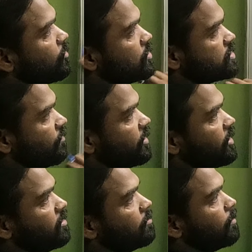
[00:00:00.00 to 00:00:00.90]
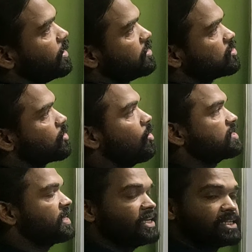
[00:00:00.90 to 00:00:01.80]
cos 78 minus
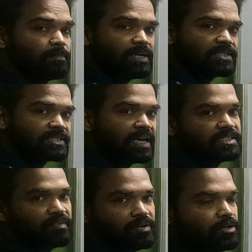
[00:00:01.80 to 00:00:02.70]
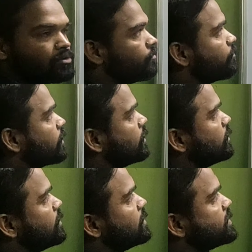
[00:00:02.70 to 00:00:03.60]
cos 18 by sin 72.
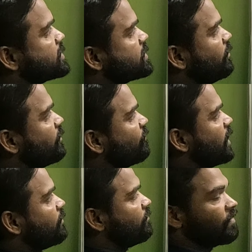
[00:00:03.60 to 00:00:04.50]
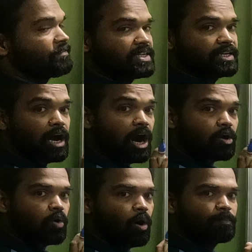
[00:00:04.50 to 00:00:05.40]
75 and 15
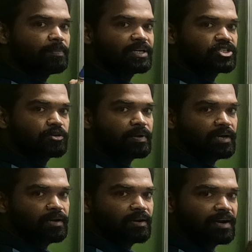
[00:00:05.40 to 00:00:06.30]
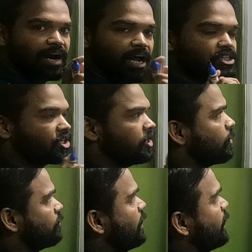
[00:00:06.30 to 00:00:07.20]
are complementary pair. I'll change
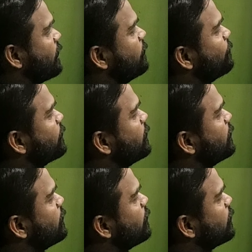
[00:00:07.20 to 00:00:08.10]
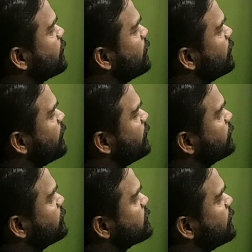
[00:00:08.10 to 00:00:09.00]
one of the angle. Can I write
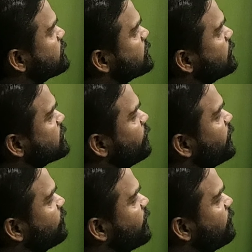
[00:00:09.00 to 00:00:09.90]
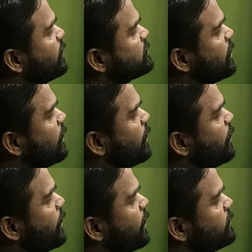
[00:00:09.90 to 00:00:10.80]
this as 75 as
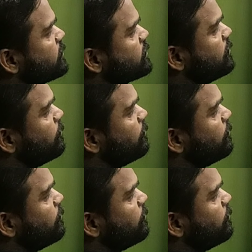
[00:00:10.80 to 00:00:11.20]
90